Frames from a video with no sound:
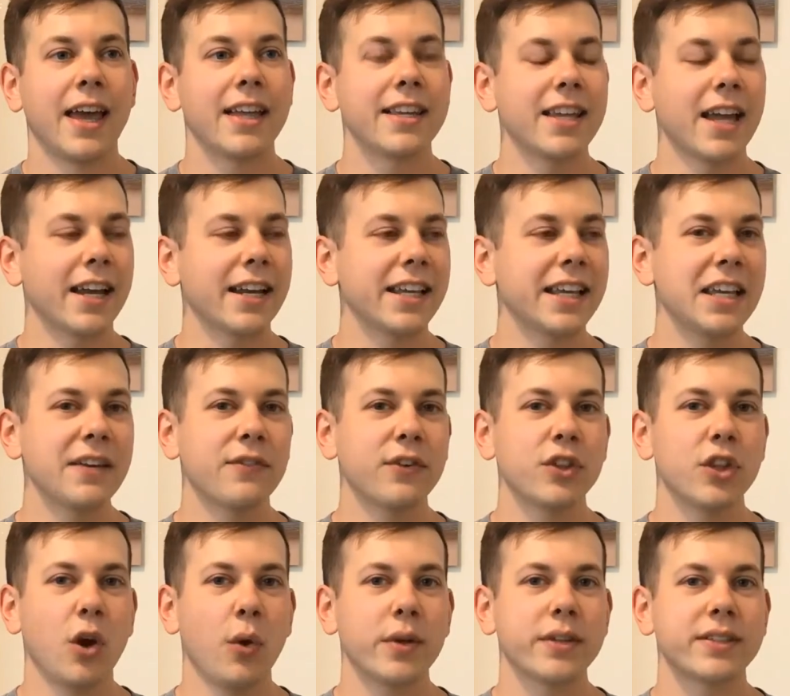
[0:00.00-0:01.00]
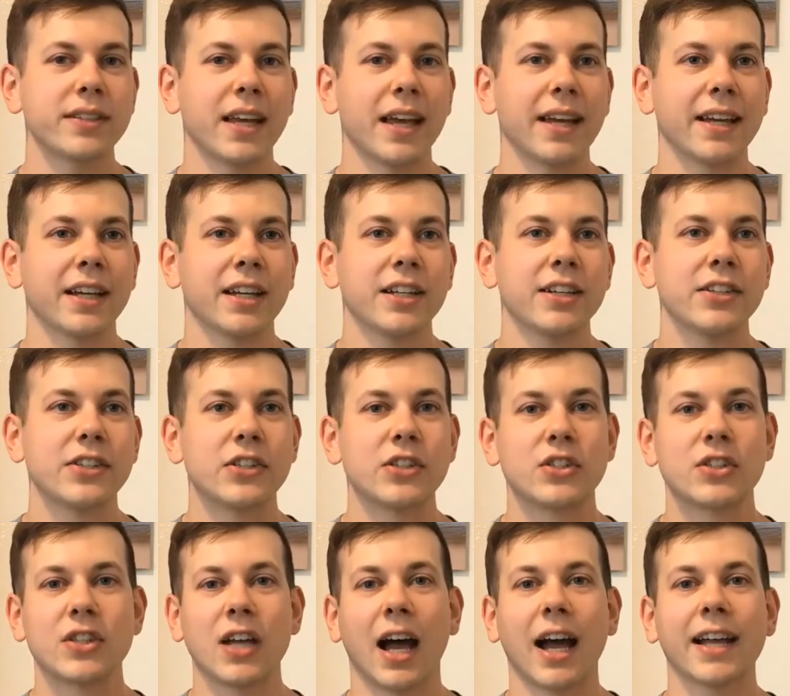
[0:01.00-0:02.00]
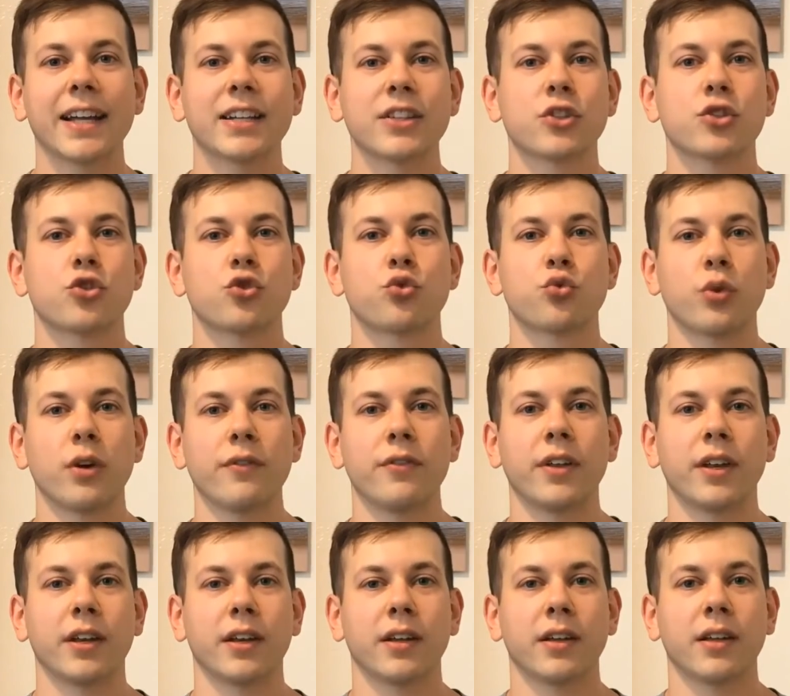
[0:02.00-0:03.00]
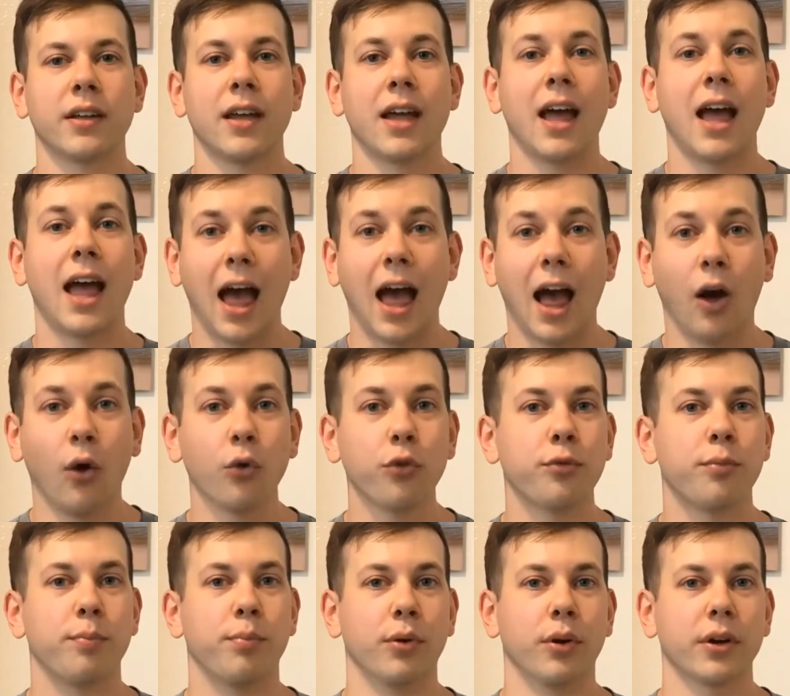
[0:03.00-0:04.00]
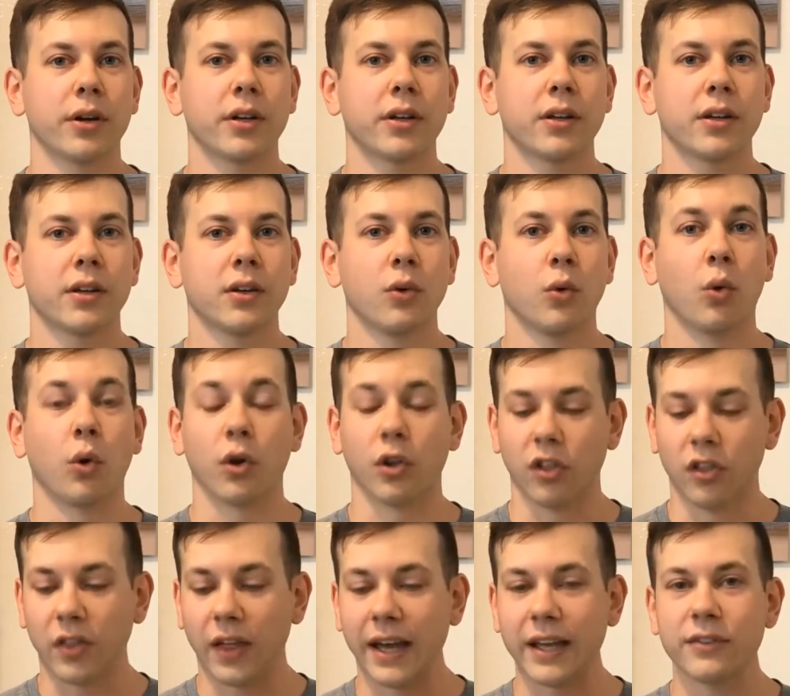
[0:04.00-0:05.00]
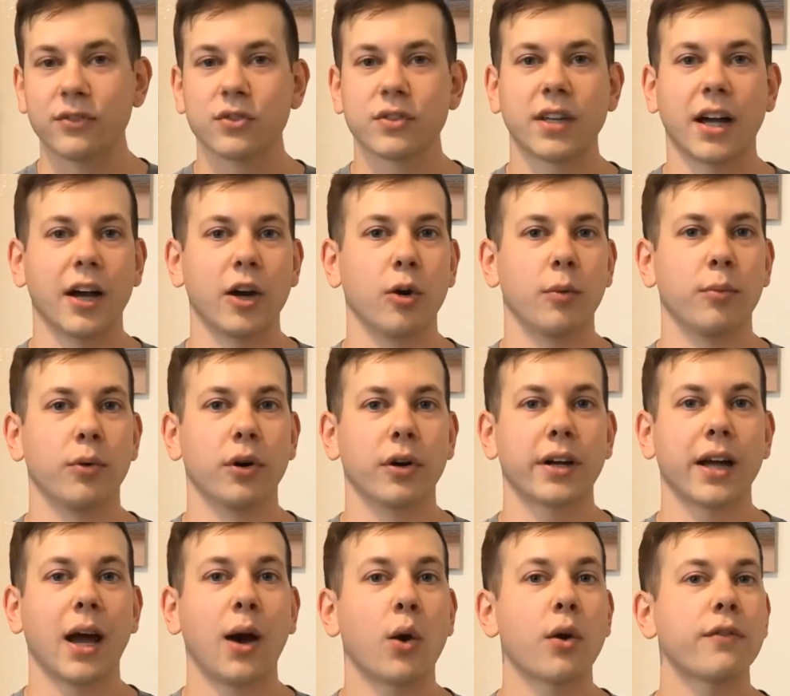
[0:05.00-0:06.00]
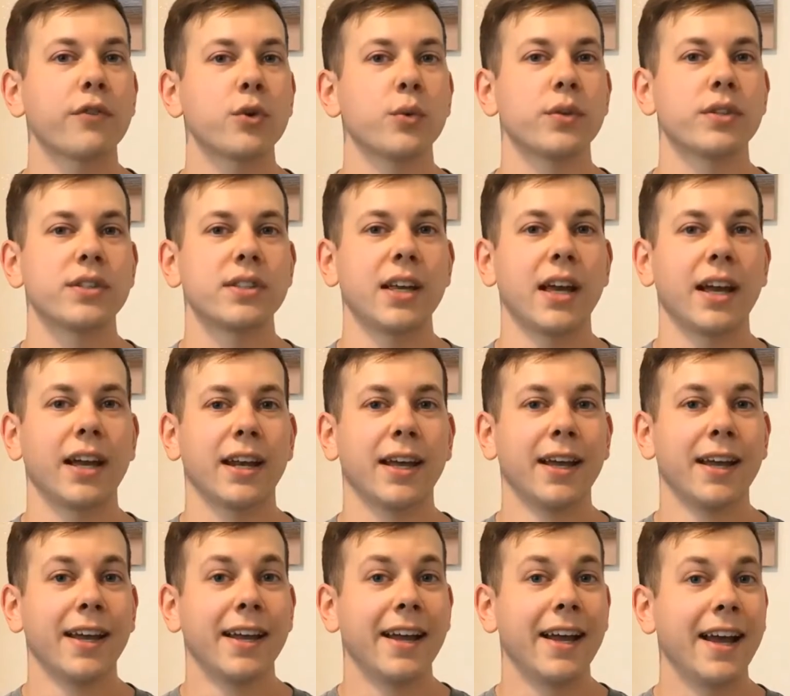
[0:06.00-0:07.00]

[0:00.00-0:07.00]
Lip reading: And yet, even though it's a science-driven health book or a lifestyle book, however you would say it,